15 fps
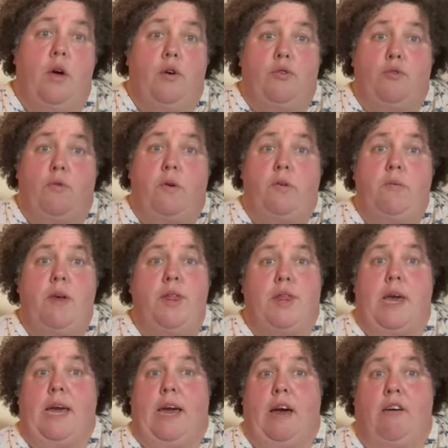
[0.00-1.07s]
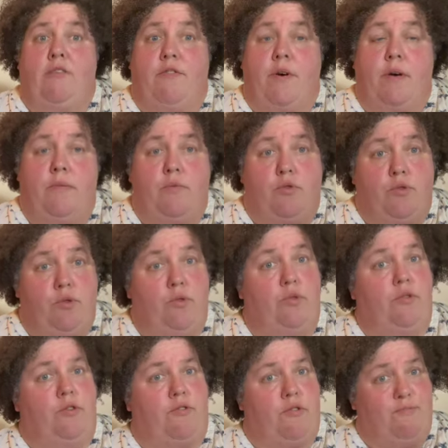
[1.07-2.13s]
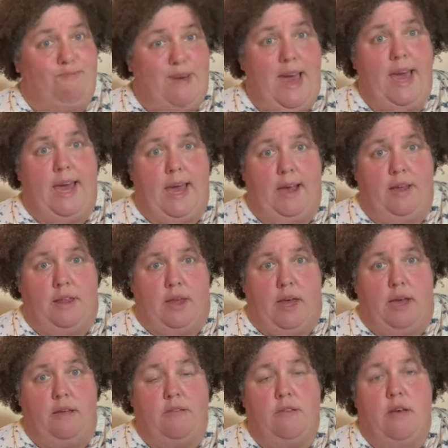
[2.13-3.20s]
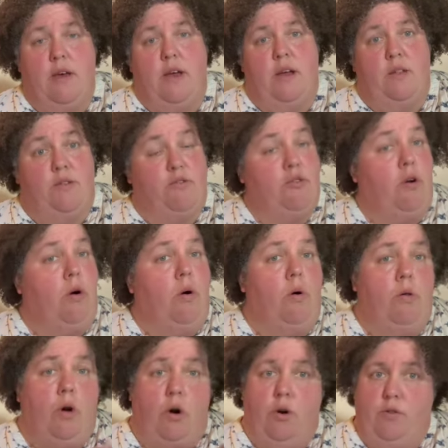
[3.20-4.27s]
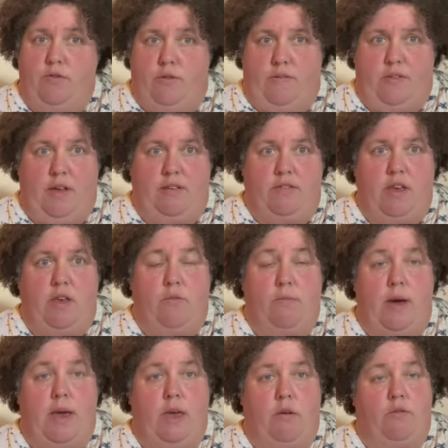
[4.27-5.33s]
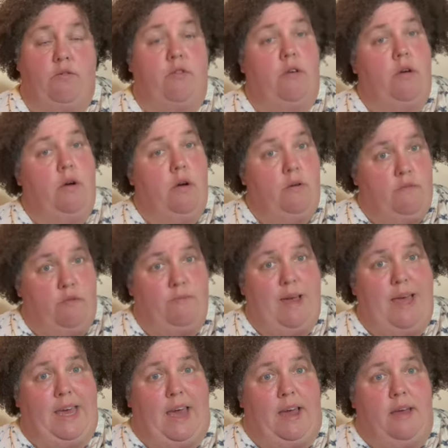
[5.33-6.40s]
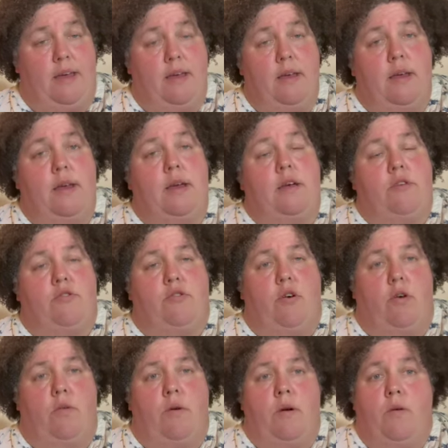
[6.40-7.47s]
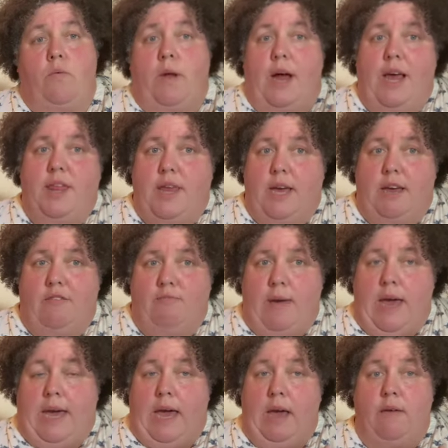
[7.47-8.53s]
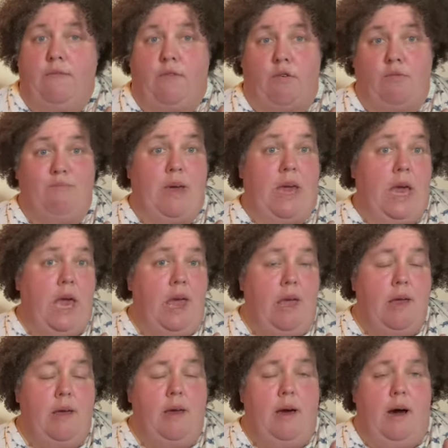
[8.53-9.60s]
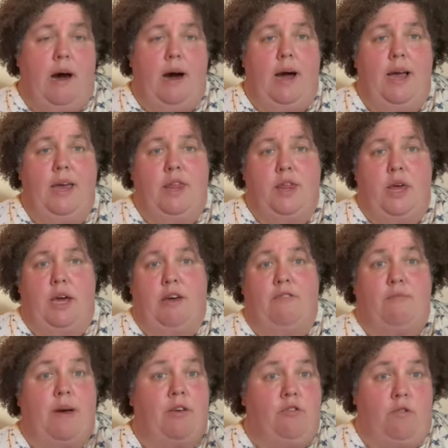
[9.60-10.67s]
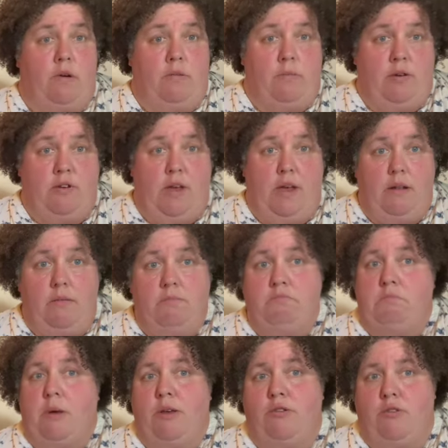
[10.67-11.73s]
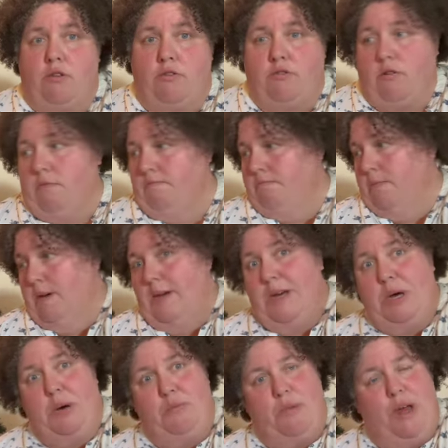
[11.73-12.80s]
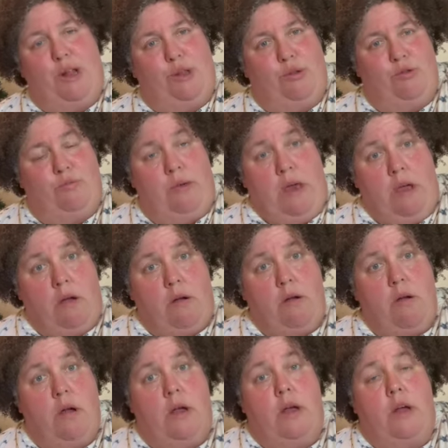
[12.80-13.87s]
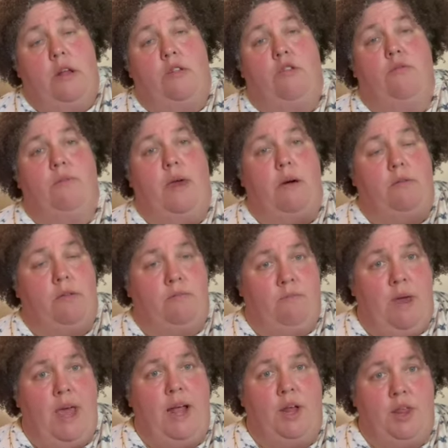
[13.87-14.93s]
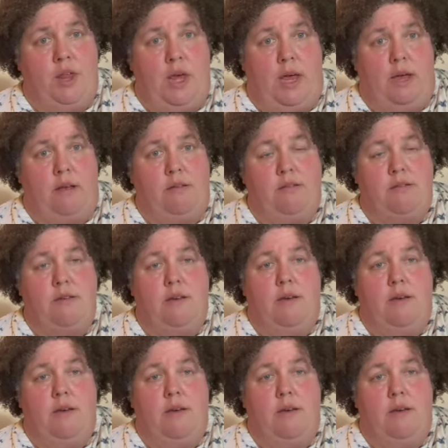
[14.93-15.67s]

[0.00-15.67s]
So when we think of tools for making things, there's a whole host of things that you might use for making. So when I think of making for me, I think of my sewing machine, my serger, my loom here, to be able to make things